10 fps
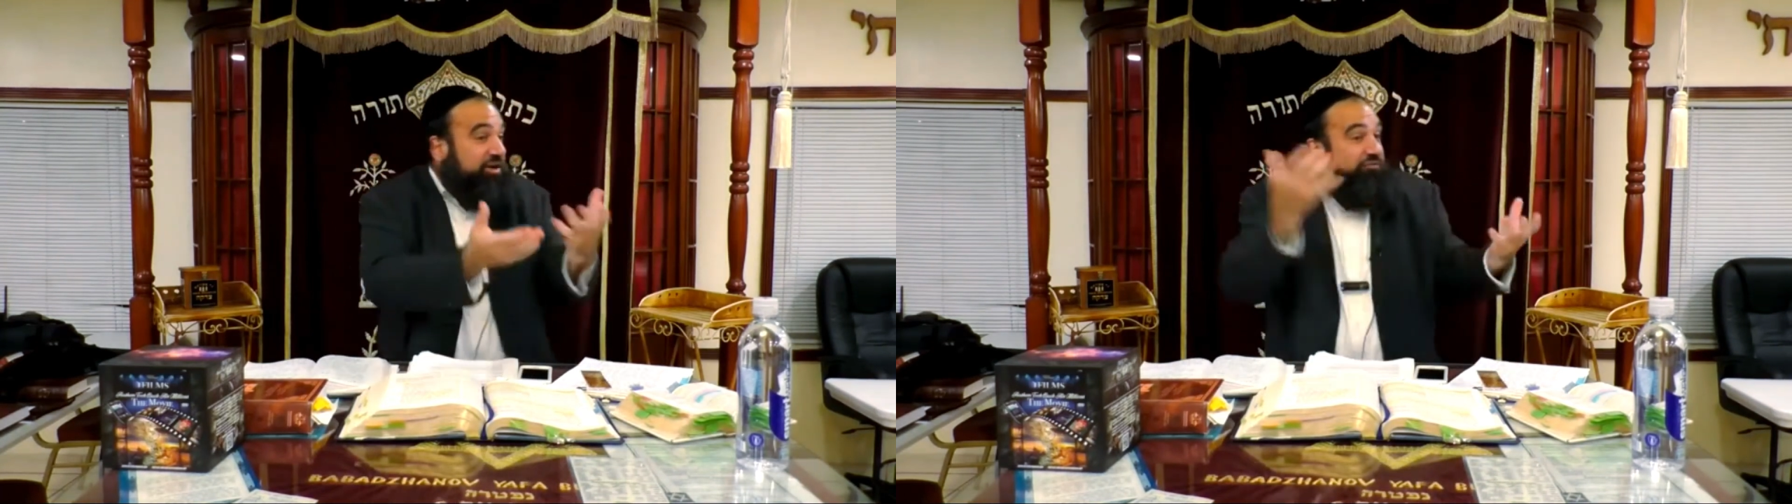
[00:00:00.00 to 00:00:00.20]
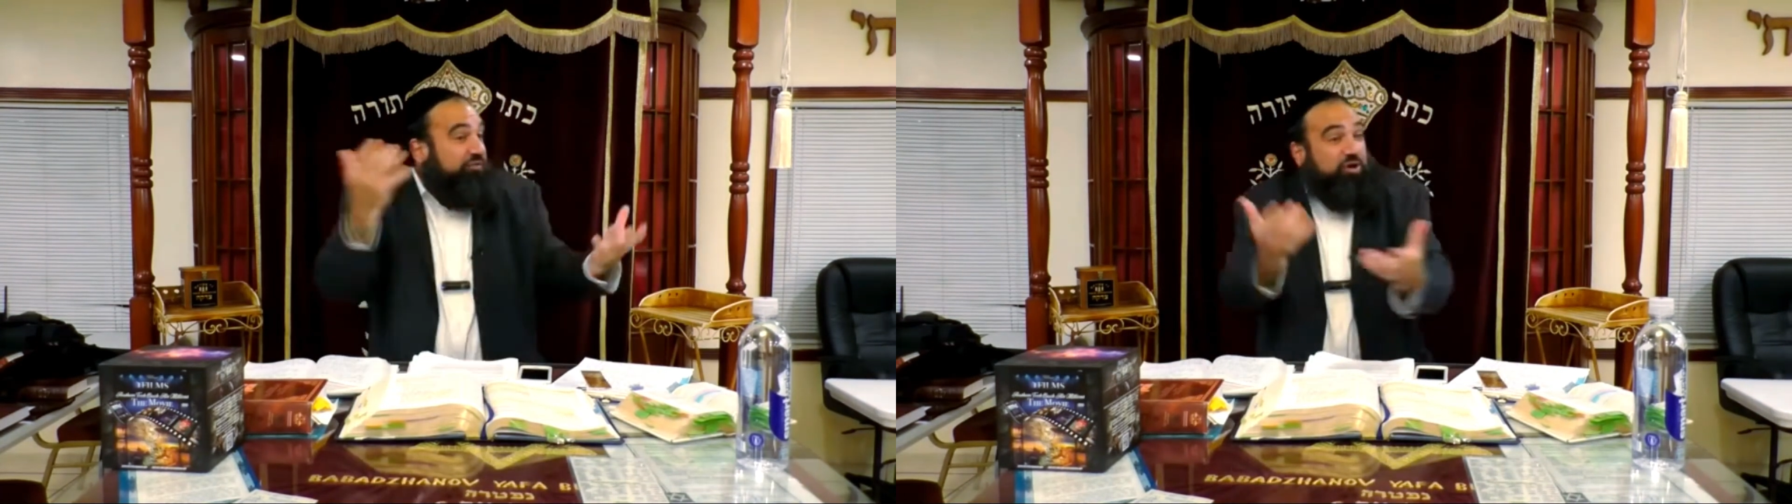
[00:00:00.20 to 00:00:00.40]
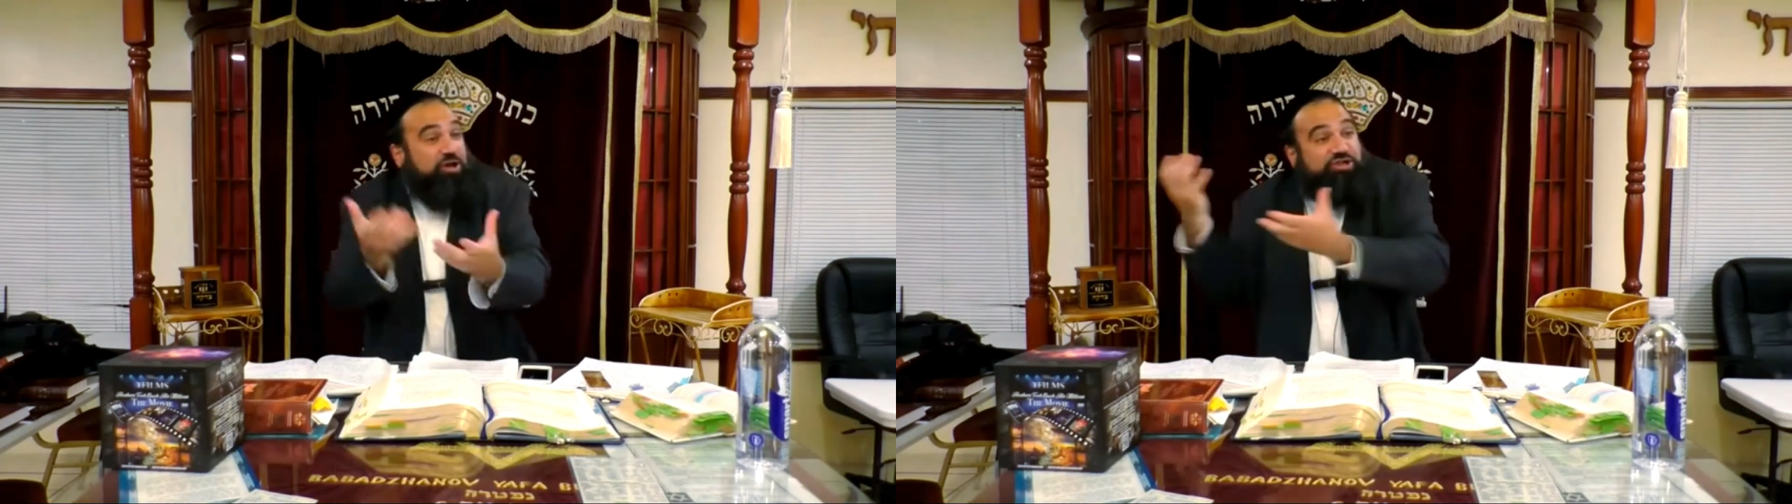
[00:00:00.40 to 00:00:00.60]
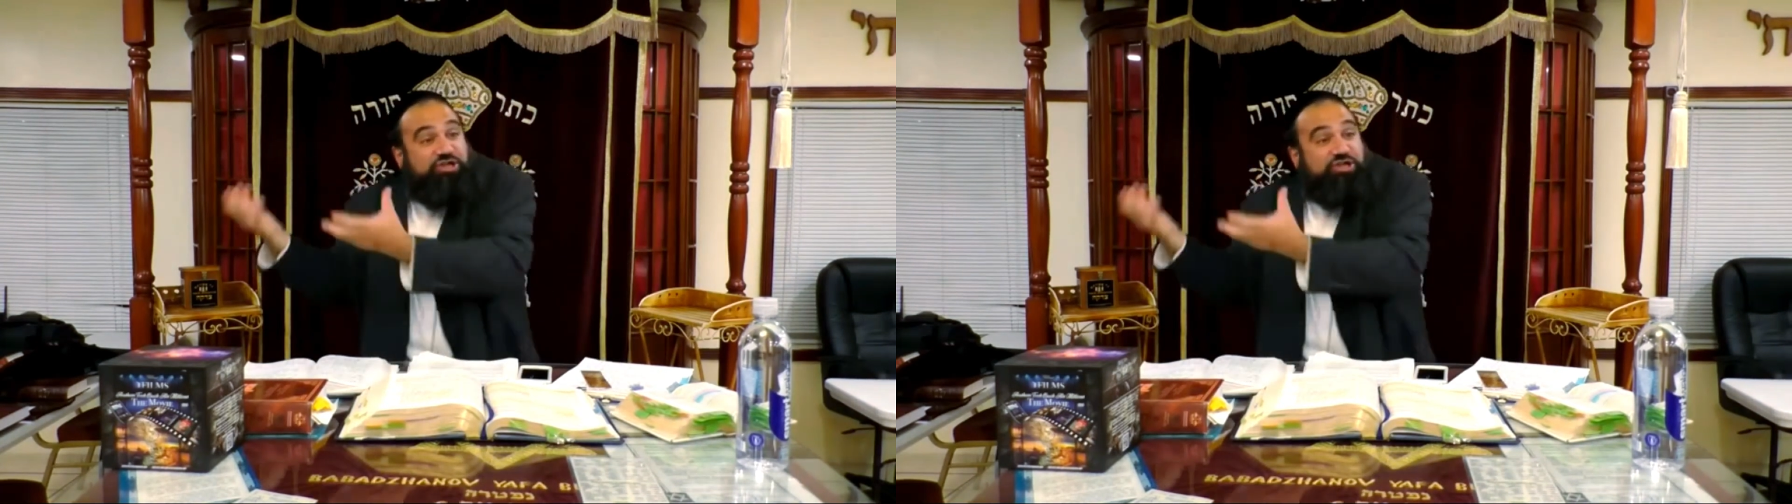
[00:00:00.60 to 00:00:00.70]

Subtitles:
converted